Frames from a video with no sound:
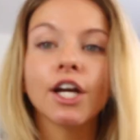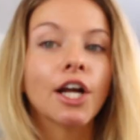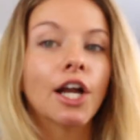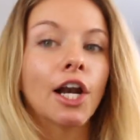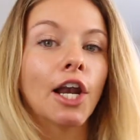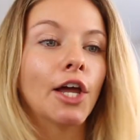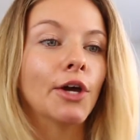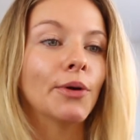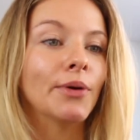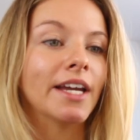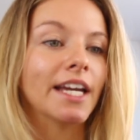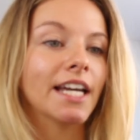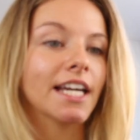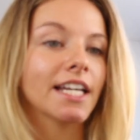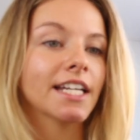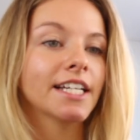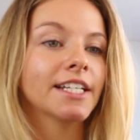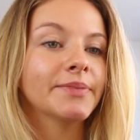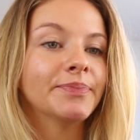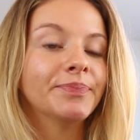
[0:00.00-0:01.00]
glowing.
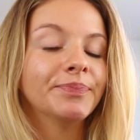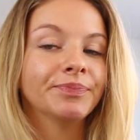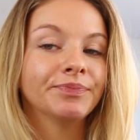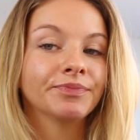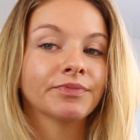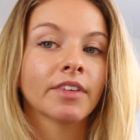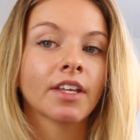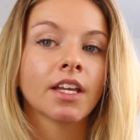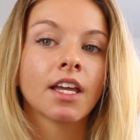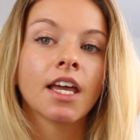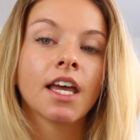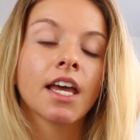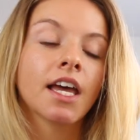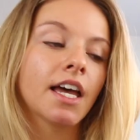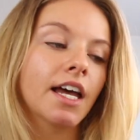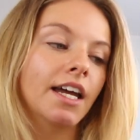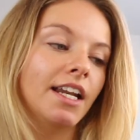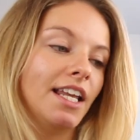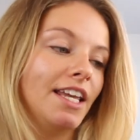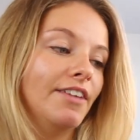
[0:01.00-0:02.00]

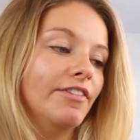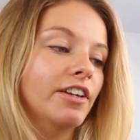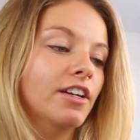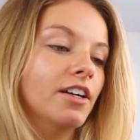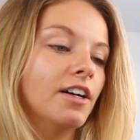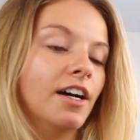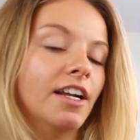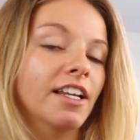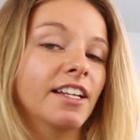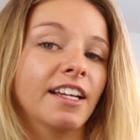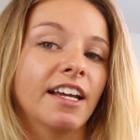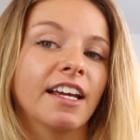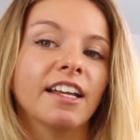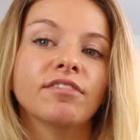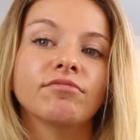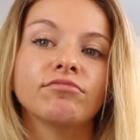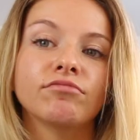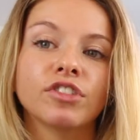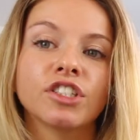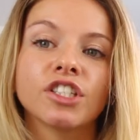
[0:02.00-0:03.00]
And even on
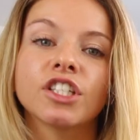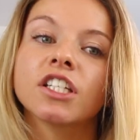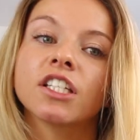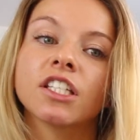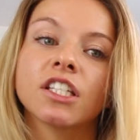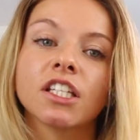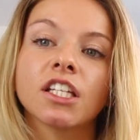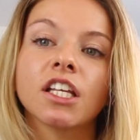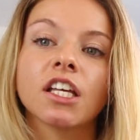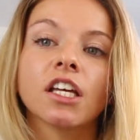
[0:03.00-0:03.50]
holiday, just